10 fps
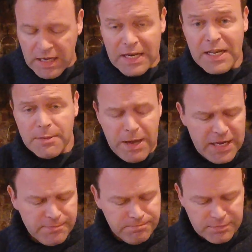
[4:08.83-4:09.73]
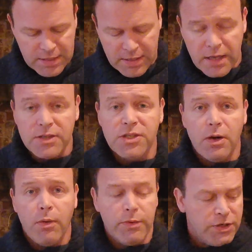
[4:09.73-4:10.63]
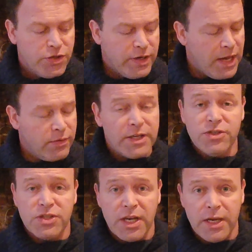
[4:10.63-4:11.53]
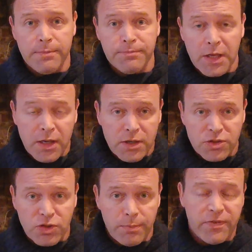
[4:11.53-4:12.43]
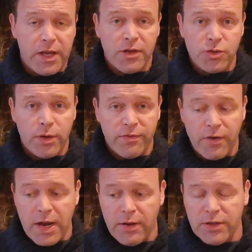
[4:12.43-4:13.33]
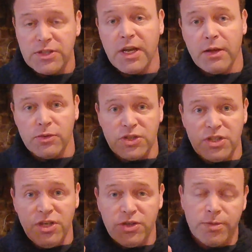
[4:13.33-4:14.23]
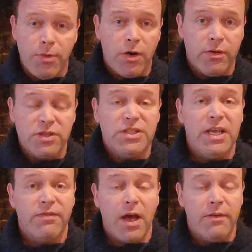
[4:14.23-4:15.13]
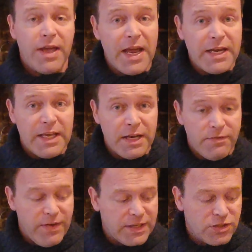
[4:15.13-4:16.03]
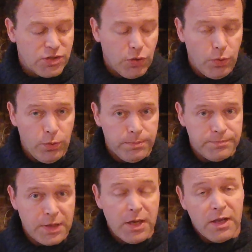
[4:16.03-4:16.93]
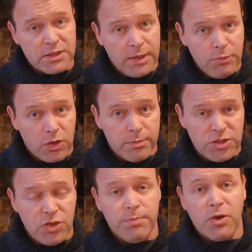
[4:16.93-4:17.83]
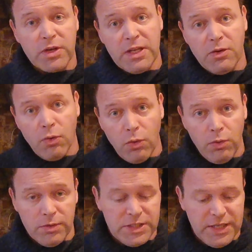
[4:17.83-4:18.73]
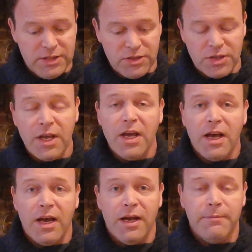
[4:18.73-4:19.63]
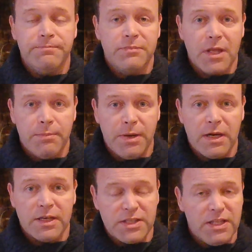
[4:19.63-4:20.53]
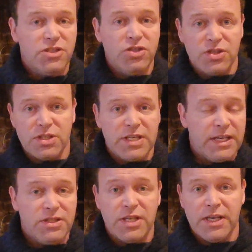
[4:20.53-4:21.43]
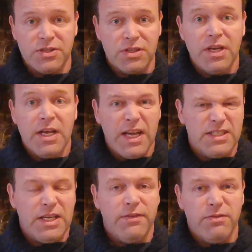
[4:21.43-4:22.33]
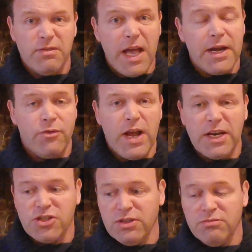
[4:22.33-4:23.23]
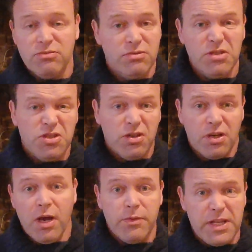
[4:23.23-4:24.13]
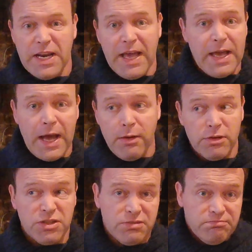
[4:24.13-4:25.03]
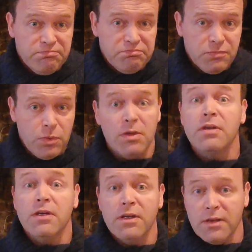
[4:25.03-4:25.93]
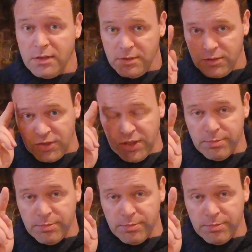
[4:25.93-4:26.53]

clear the palette. So what I'm going to do now is um, stop the video 24 hours and I'll see you tomorrow to see if I have any ill effects at all. Because I'm not going to be stupid, I'm not going to eat all the tins, um, but like I said, this is just a taste test and see if any reaction. It should occur within 8 hours. See you